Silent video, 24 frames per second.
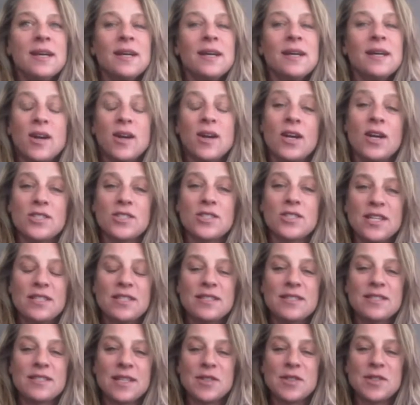Gosh,
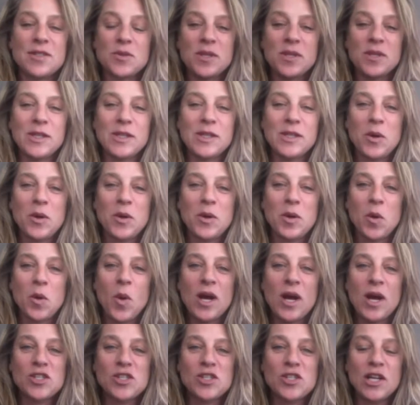that's a really loaded
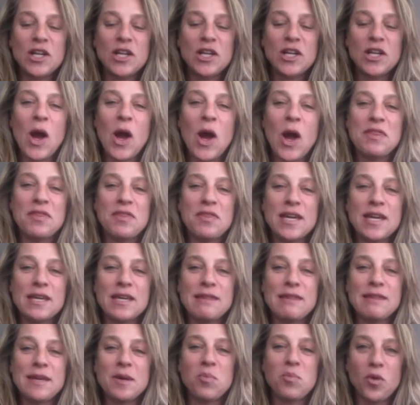question. I
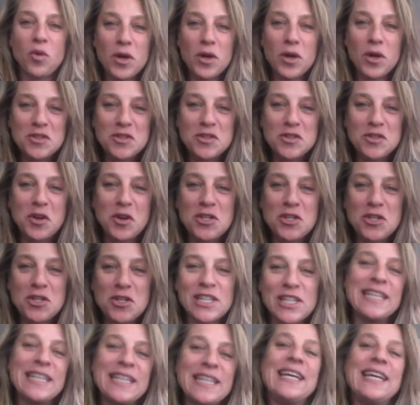think the abridged
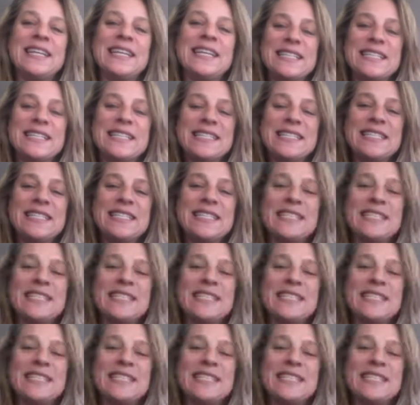version is,